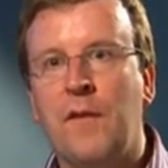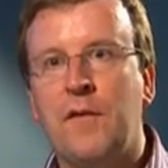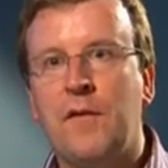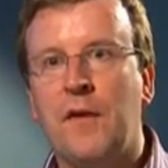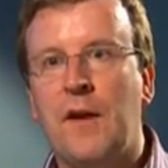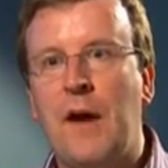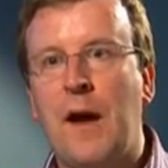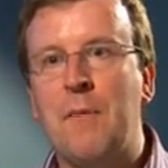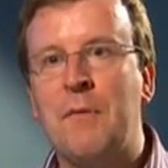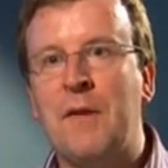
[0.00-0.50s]
This
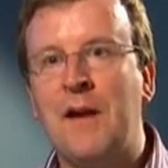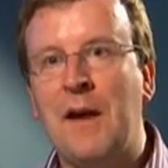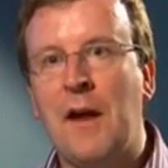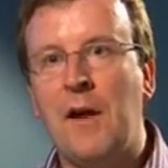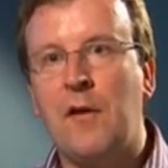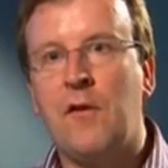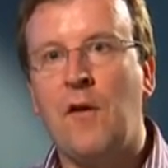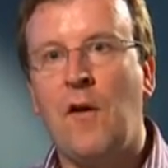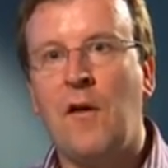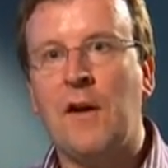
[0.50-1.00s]
could happen
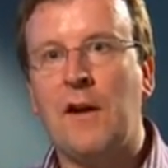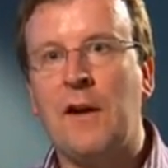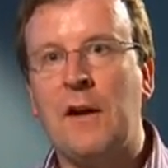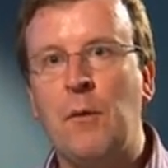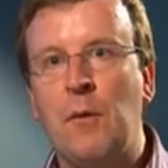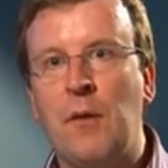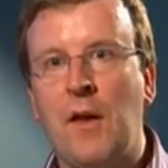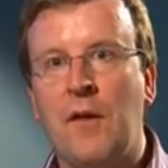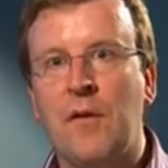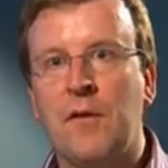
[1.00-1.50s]

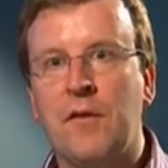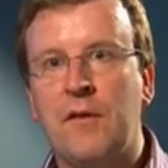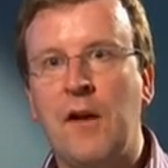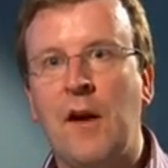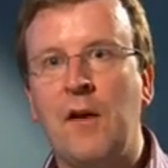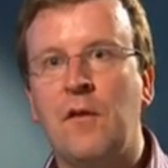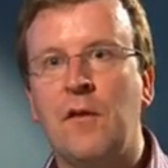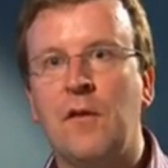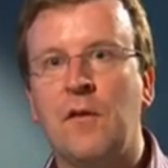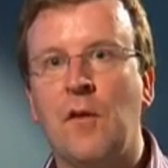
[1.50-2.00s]
electronically with other
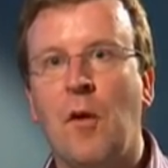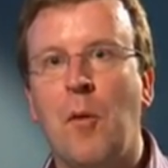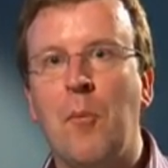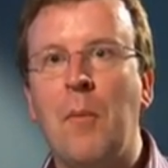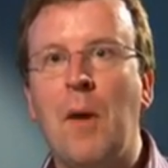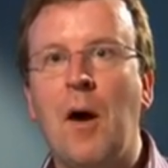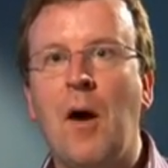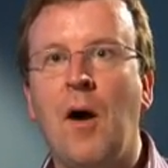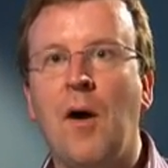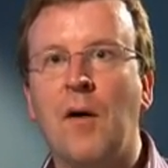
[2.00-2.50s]
stations
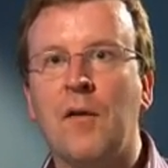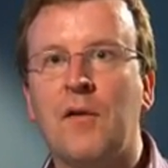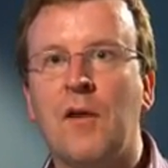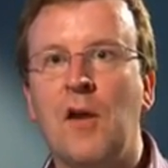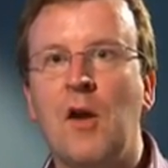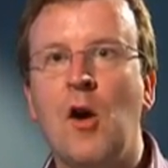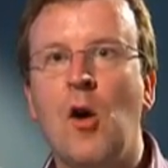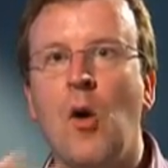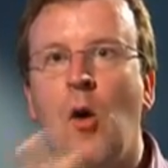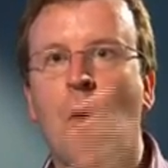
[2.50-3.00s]
on Mars,
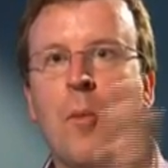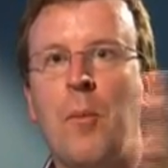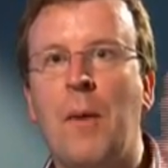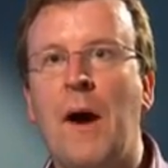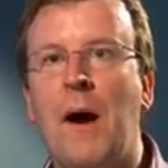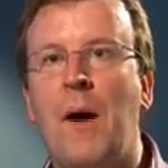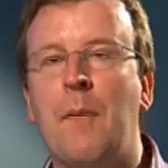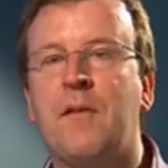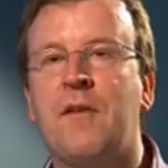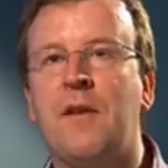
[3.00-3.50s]
or
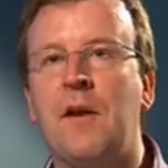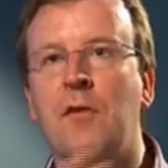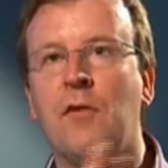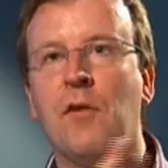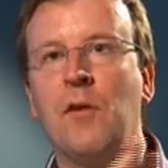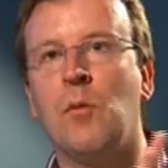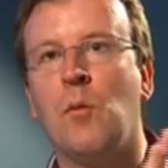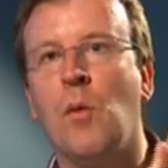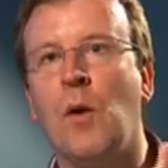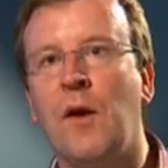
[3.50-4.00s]
perhaps
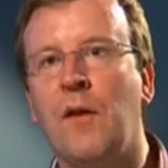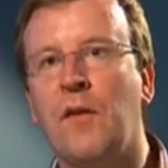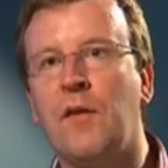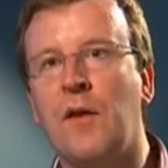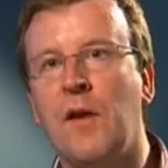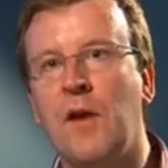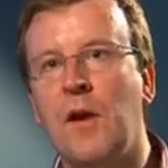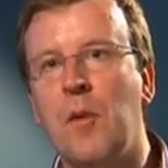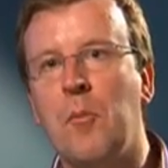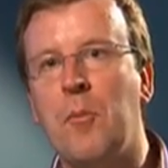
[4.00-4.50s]
even
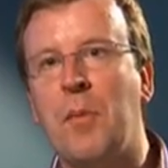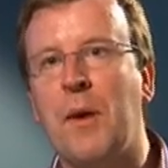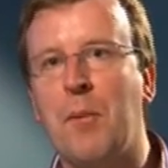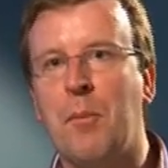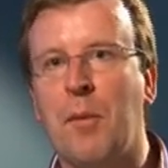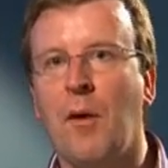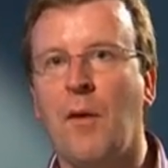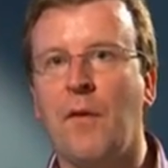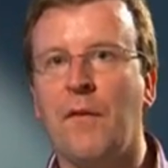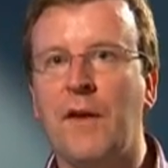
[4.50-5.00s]
with
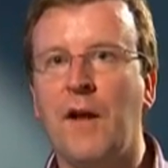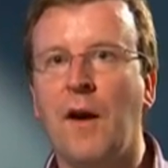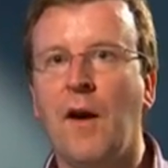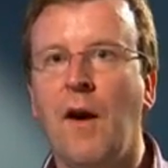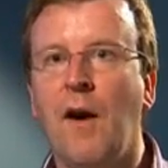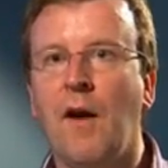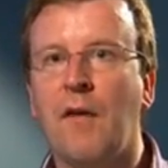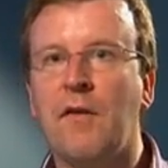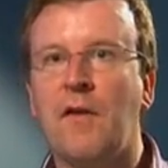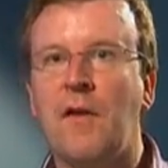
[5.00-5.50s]
people on the
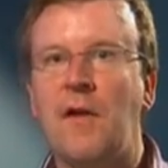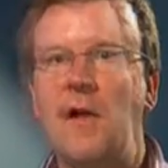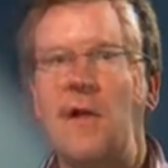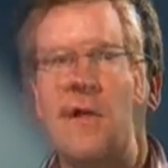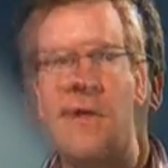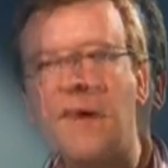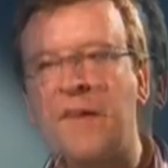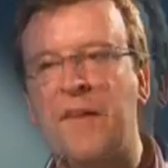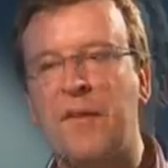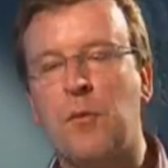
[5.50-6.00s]
Earth.
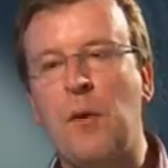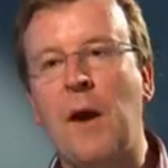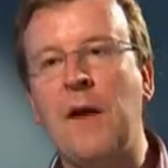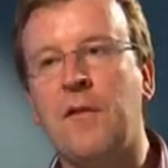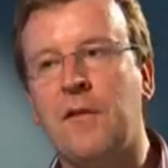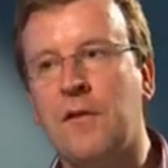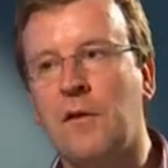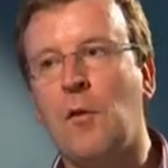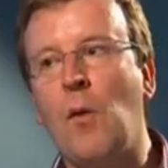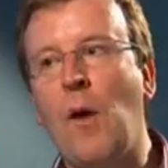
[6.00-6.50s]
Now this
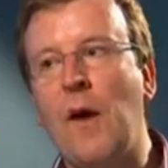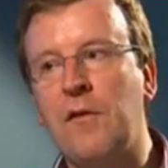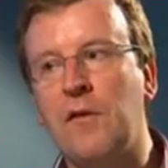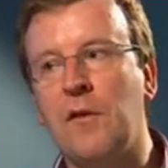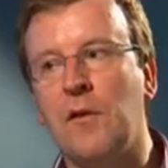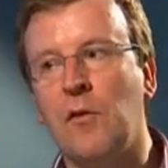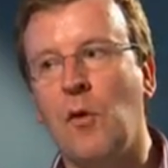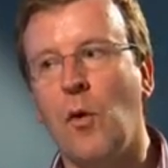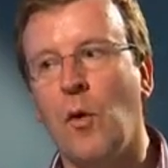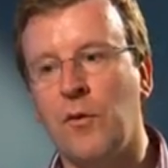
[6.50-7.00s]
raises a
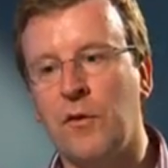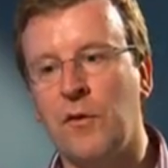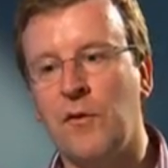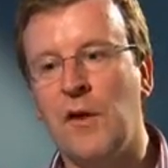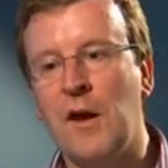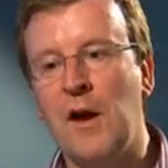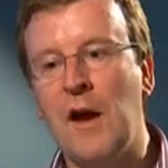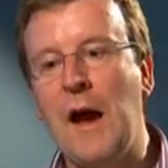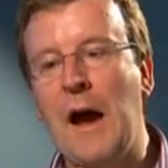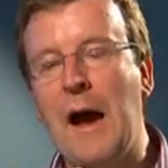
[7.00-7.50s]
question, of course,
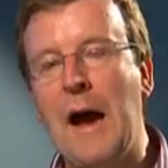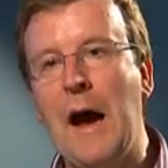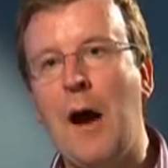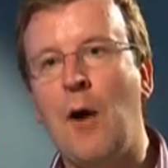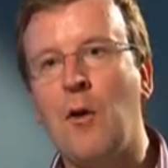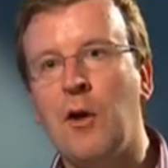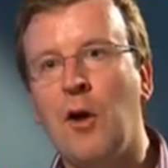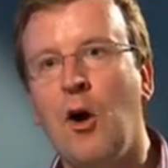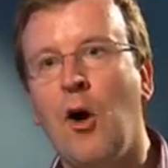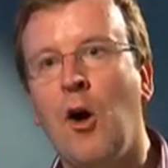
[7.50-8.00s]
of
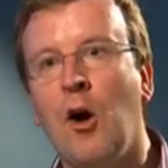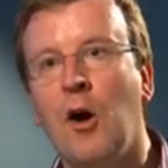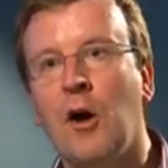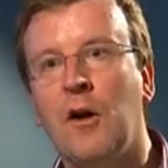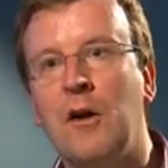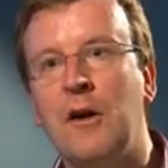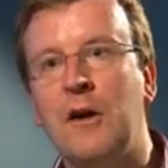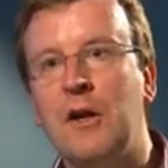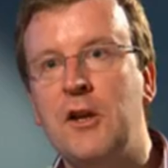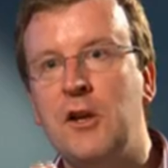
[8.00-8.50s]
how
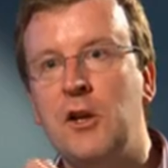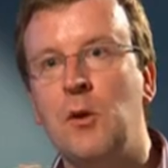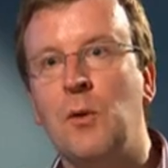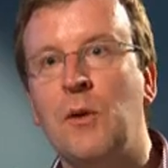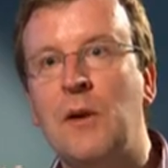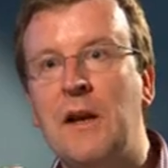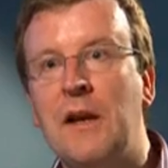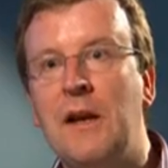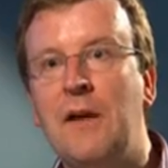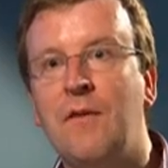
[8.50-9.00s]
long you
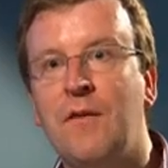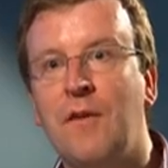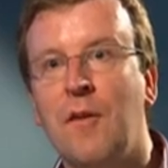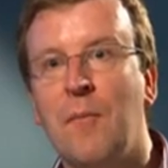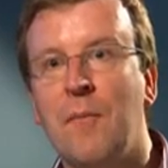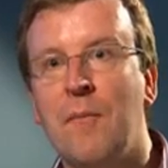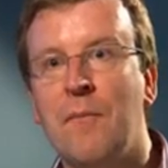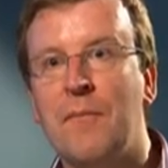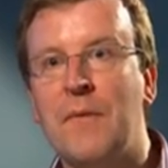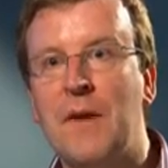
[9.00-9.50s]
would leave
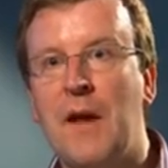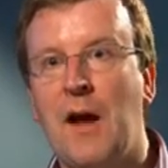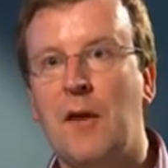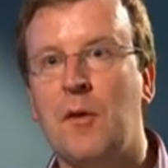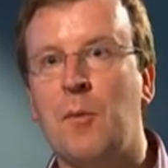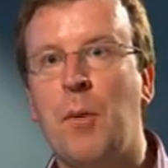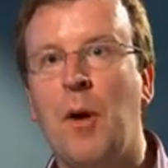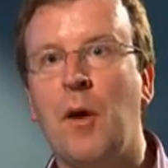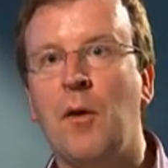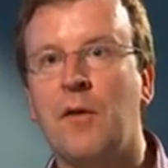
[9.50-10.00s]
them
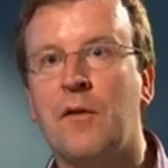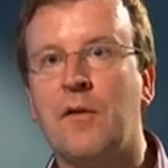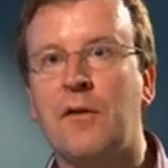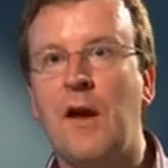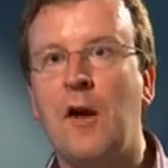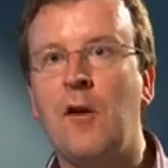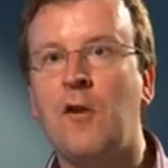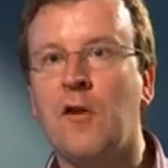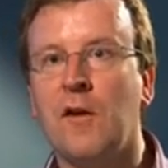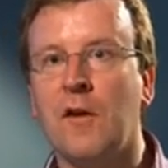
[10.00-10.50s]
at the polar
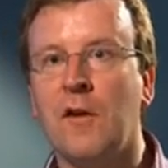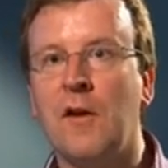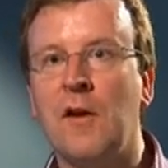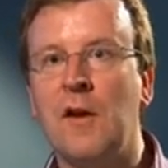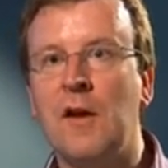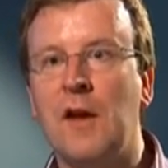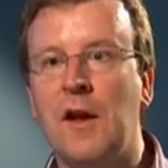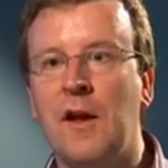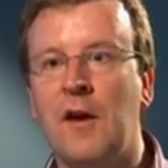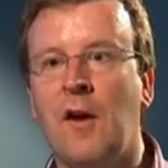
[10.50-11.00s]
station.
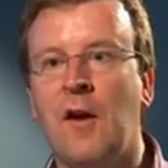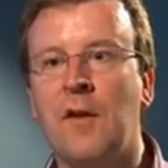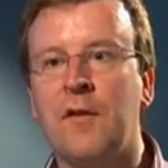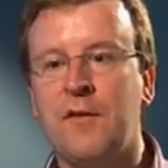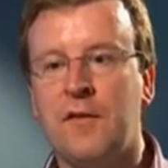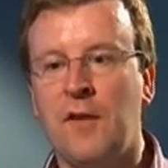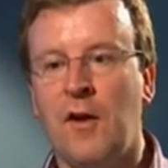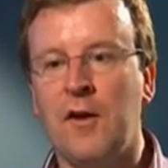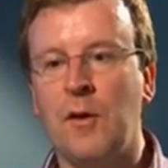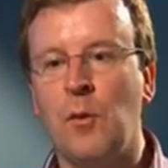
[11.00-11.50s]
In our
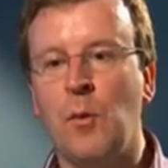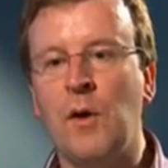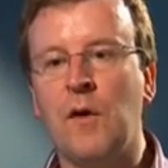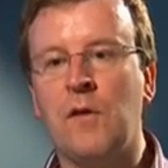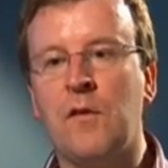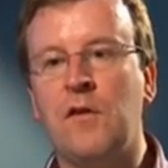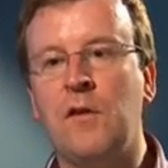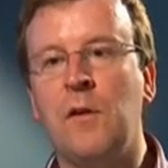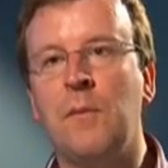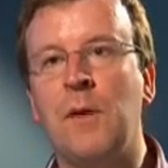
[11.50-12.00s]
study, we
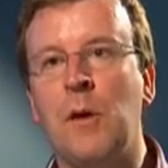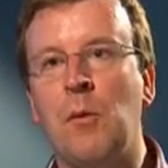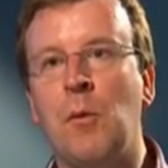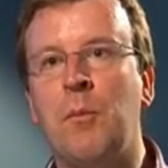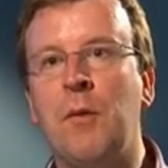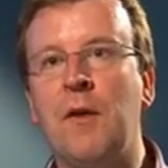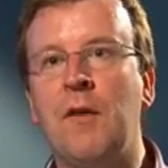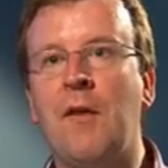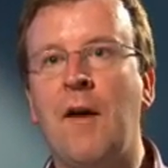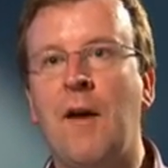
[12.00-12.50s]
assumed they
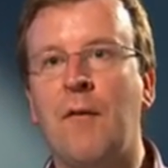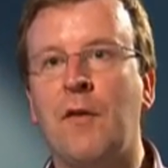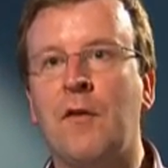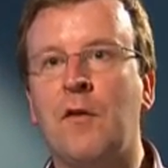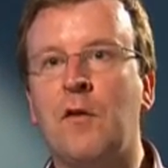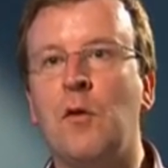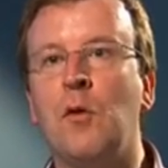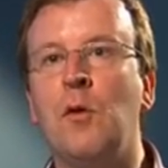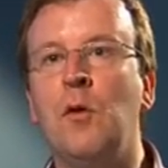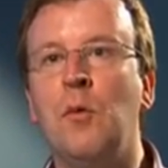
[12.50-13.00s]
would be there for
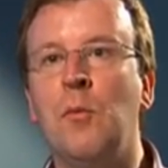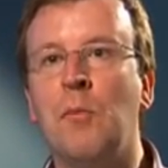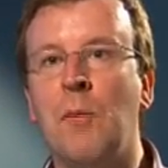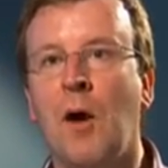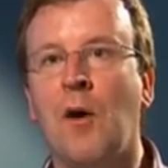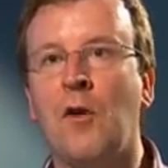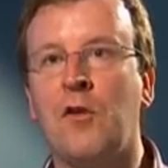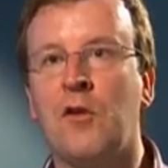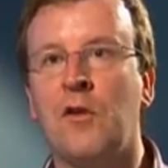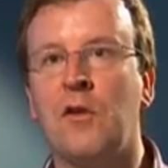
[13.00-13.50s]
2
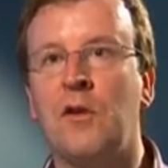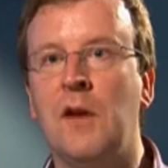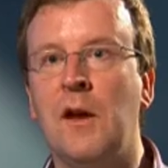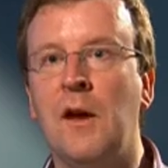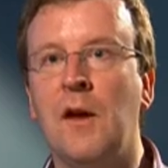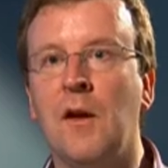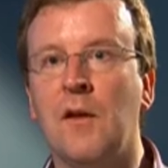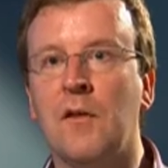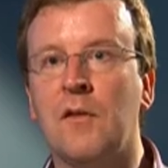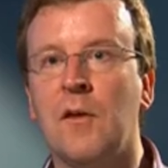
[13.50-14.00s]
Martian
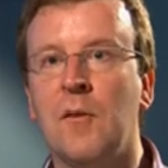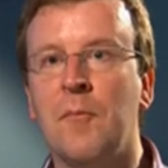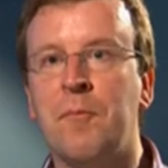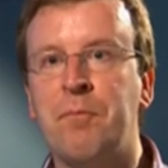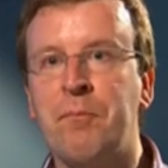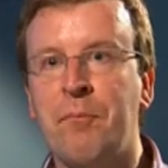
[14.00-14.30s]
years.